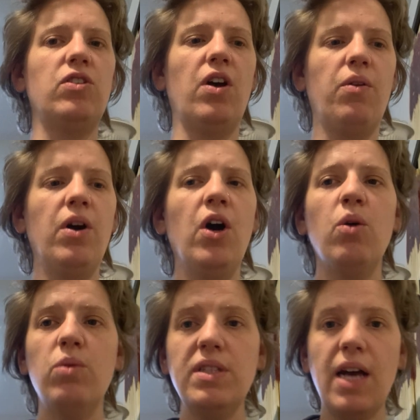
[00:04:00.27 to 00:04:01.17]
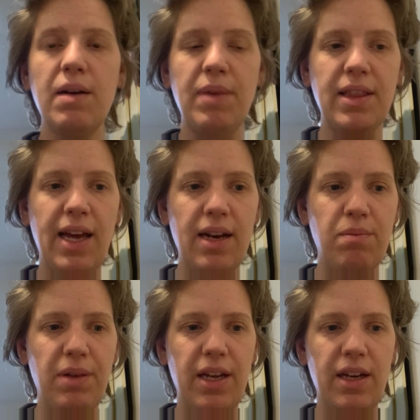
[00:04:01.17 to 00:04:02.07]
So we'll talk about that a
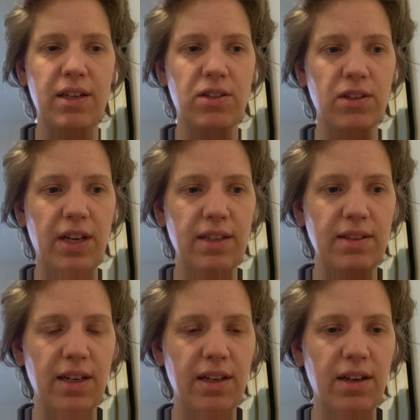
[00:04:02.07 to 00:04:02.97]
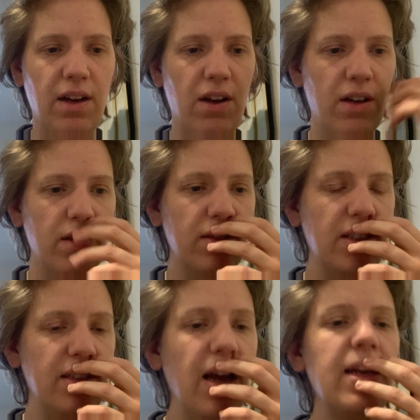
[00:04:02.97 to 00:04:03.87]
bit in your lesson on
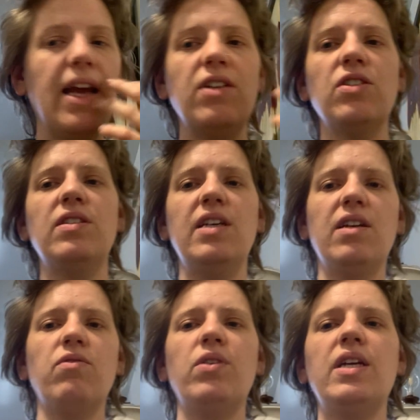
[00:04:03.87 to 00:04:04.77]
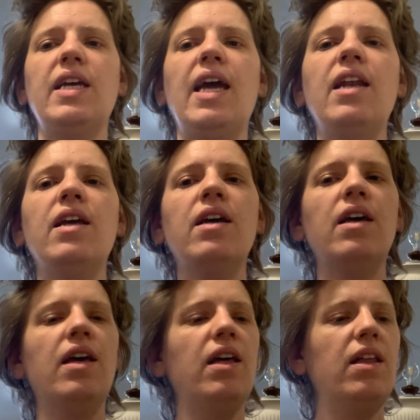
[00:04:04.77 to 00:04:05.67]
Sunday, just seeing if we can get
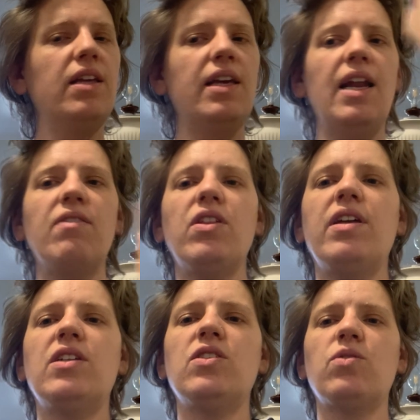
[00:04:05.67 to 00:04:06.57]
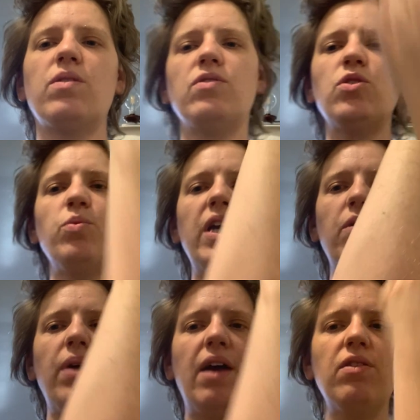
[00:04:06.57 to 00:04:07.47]
everything to sort of swing
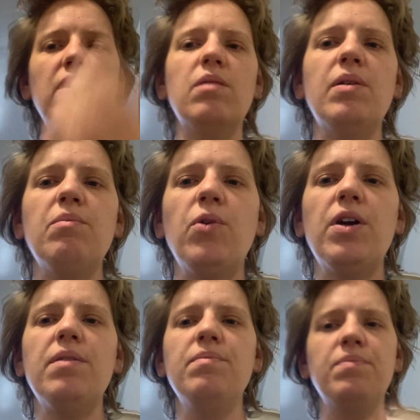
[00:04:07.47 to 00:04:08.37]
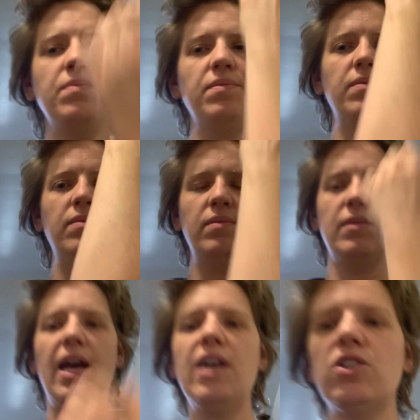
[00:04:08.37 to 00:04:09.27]
around a little bit more.
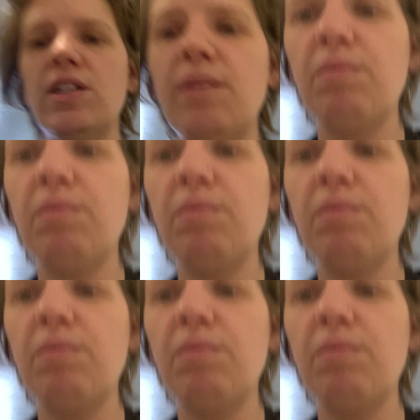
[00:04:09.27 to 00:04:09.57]
Actually,